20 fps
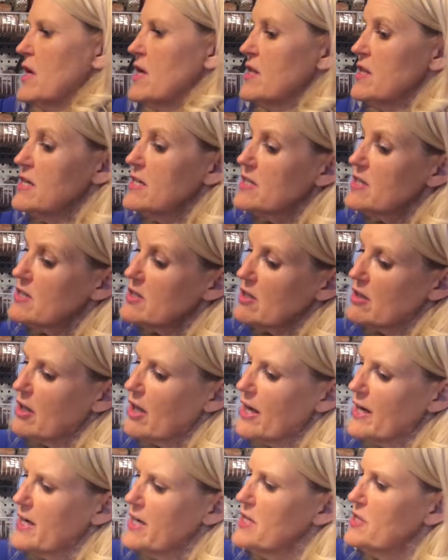This is a
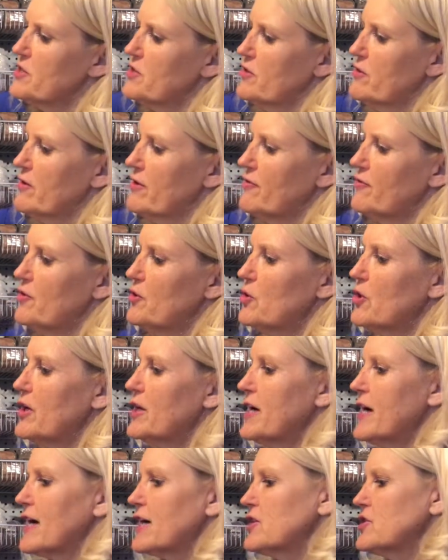lot easier if you
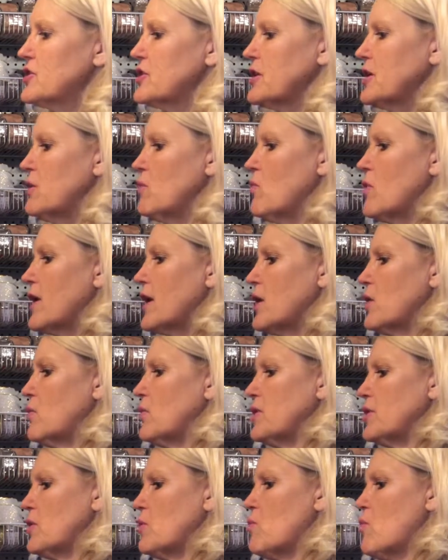can actually work
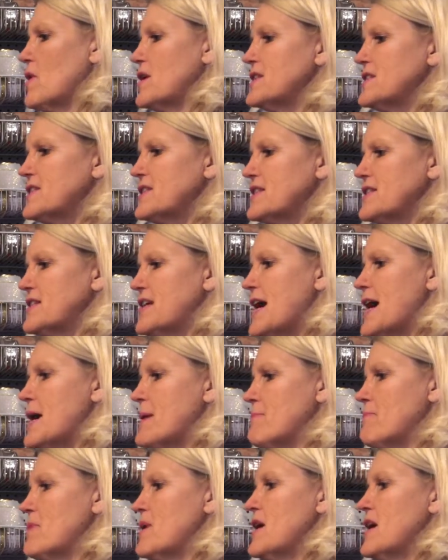with the one
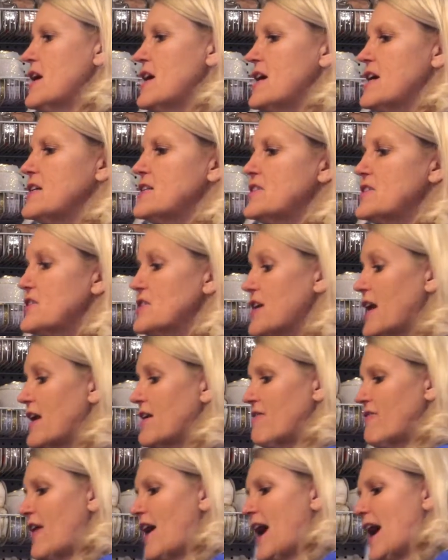stem instead
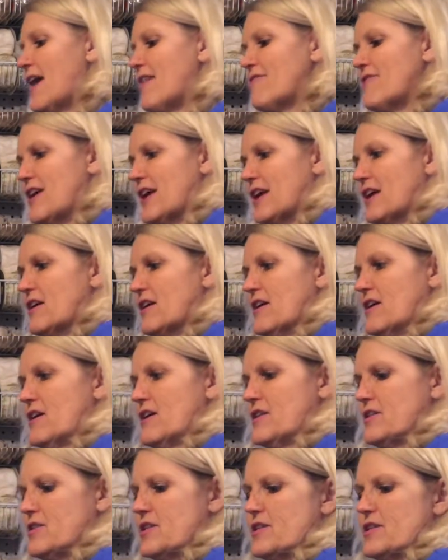of having
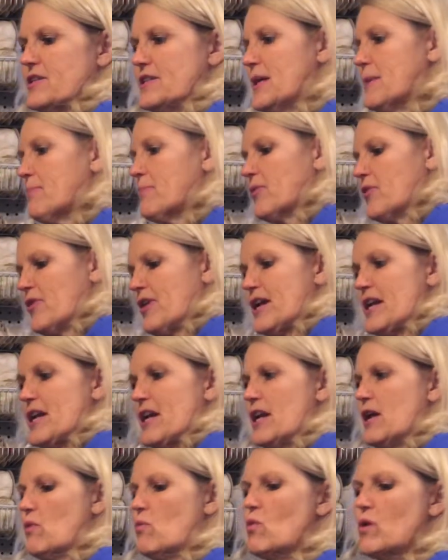to separate
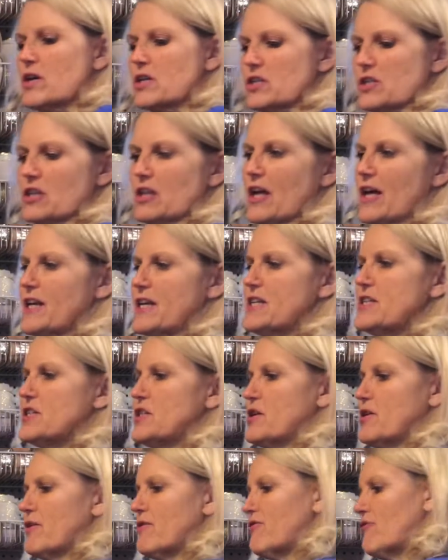it. It works a lot
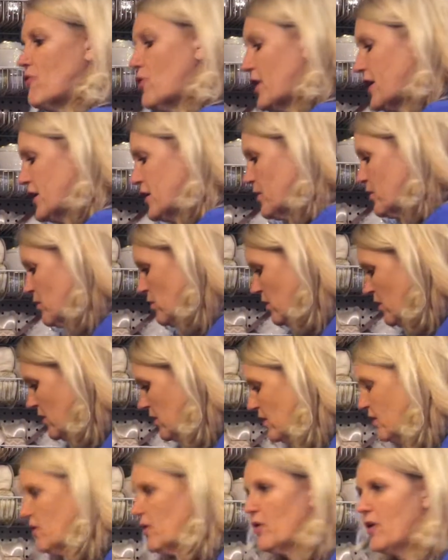easier for you.
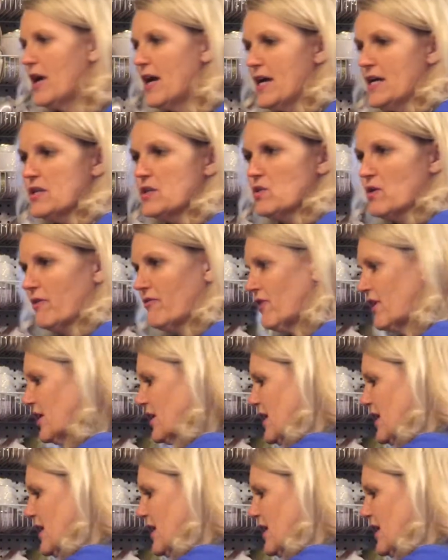Okay, so I've got